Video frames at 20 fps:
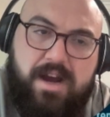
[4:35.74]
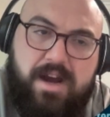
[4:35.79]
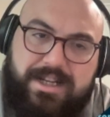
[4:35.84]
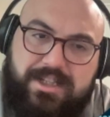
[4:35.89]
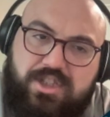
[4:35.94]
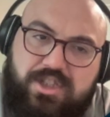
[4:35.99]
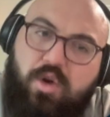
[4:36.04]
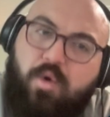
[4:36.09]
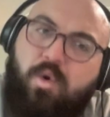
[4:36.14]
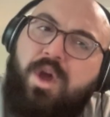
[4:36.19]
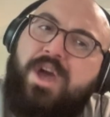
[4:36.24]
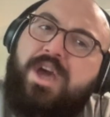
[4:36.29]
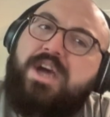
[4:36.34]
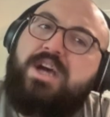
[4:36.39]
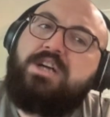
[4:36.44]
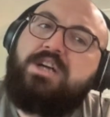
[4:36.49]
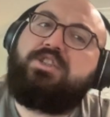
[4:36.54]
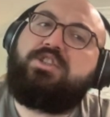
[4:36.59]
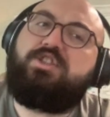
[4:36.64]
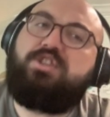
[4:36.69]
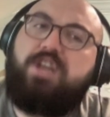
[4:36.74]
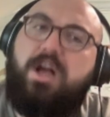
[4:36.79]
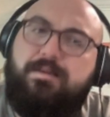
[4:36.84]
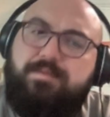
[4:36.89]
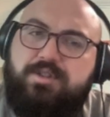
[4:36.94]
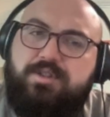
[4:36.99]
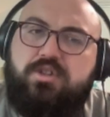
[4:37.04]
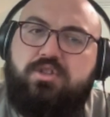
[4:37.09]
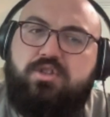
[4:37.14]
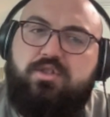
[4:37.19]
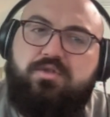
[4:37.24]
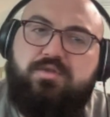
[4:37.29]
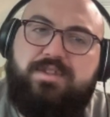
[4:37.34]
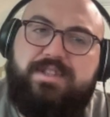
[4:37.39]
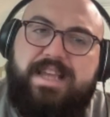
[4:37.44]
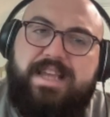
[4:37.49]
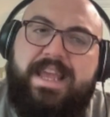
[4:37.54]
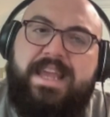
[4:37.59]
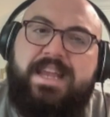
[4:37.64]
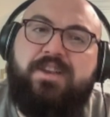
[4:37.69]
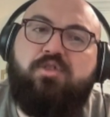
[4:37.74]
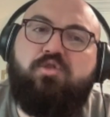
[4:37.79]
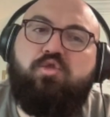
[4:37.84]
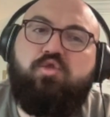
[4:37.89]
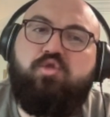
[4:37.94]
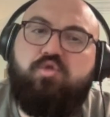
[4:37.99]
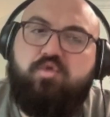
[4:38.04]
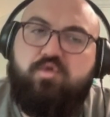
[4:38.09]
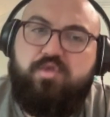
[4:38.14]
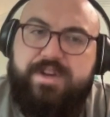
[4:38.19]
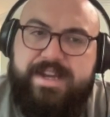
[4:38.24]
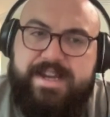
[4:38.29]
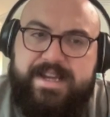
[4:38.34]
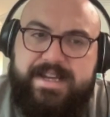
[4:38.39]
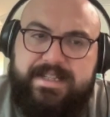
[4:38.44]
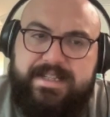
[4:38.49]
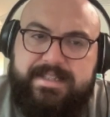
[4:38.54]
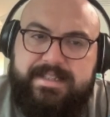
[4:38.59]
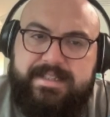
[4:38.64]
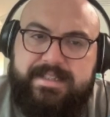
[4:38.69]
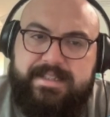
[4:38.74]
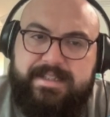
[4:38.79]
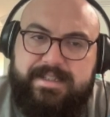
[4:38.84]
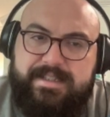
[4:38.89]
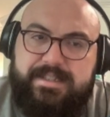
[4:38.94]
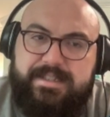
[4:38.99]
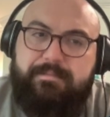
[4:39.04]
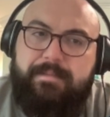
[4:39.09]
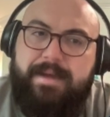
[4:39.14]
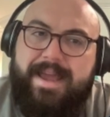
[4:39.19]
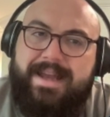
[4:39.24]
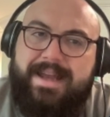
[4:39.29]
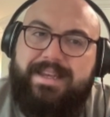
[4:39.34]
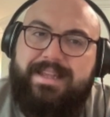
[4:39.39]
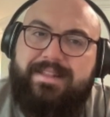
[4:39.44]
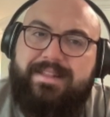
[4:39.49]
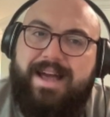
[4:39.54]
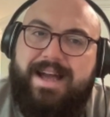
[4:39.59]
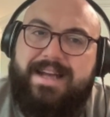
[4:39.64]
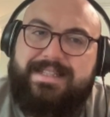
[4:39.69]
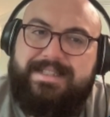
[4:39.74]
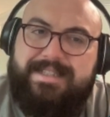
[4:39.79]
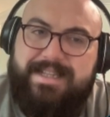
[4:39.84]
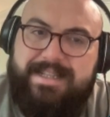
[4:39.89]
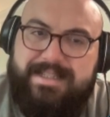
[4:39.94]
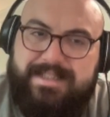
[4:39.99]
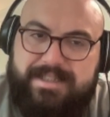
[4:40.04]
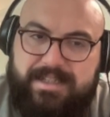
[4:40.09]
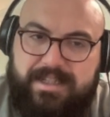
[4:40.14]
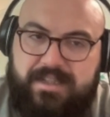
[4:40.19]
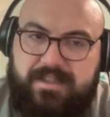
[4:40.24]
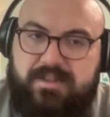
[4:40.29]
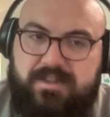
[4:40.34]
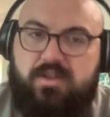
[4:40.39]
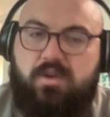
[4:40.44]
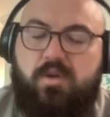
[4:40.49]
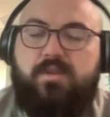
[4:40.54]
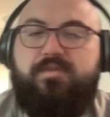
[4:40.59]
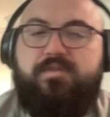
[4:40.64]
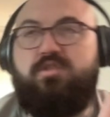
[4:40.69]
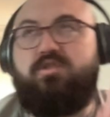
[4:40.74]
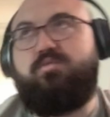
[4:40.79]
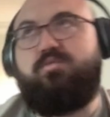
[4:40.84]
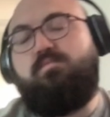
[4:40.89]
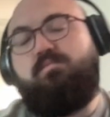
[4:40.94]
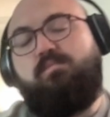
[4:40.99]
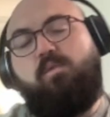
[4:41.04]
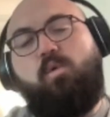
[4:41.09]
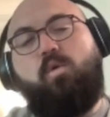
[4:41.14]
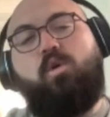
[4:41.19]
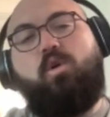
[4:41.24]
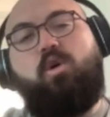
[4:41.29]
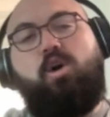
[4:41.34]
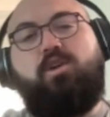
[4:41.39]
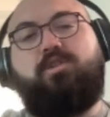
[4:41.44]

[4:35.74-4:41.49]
All right, so substitutes increase demand elasticity. So if there's more